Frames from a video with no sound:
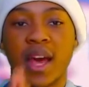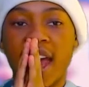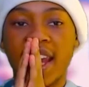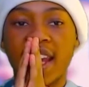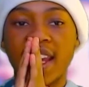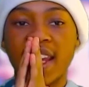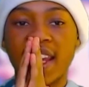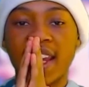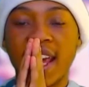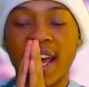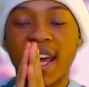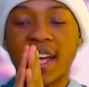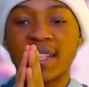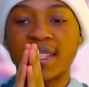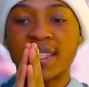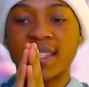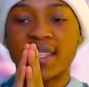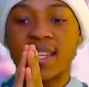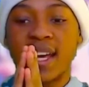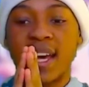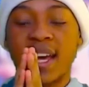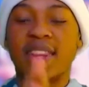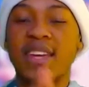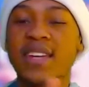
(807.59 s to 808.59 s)
And
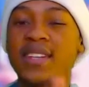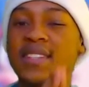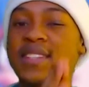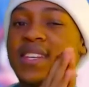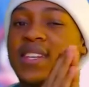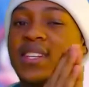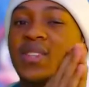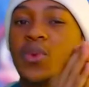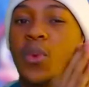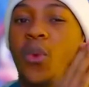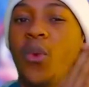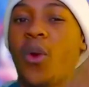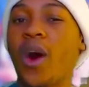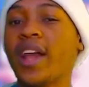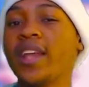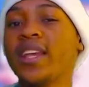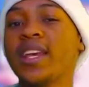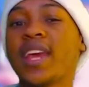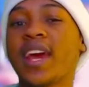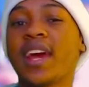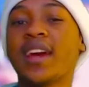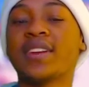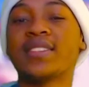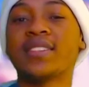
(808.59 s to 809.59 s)
yet, there's this one
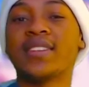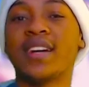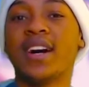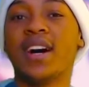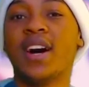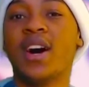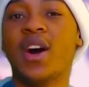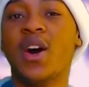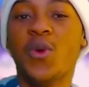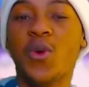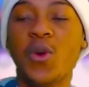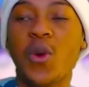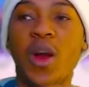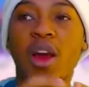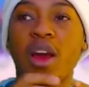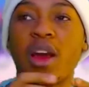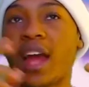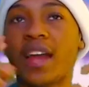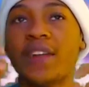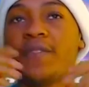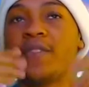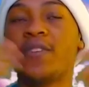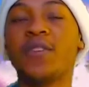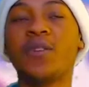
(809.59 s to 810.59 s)
character who,
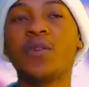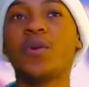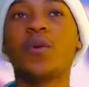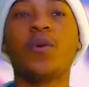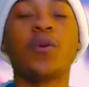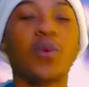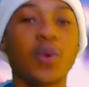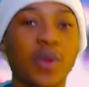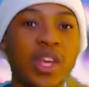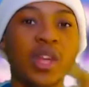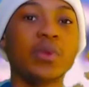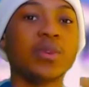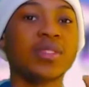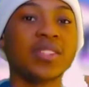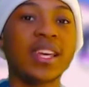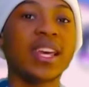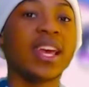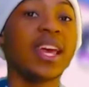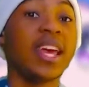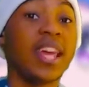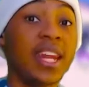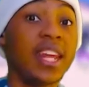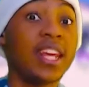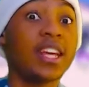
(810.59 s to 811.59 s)
I don't know, he was
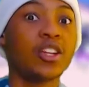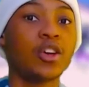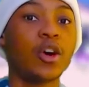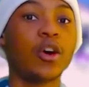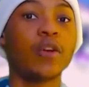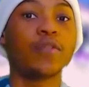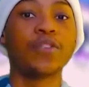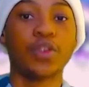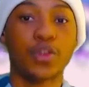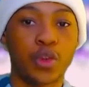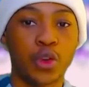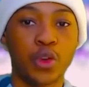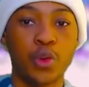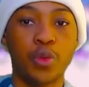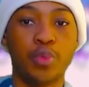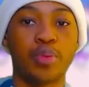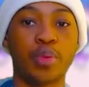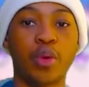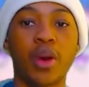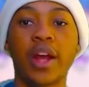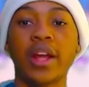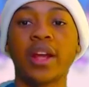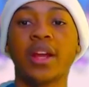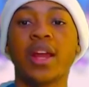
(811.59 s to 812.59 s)
the idiot of the group,
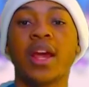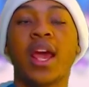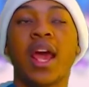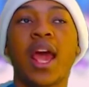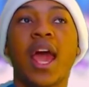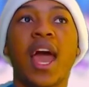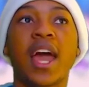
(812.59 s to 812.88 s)
right?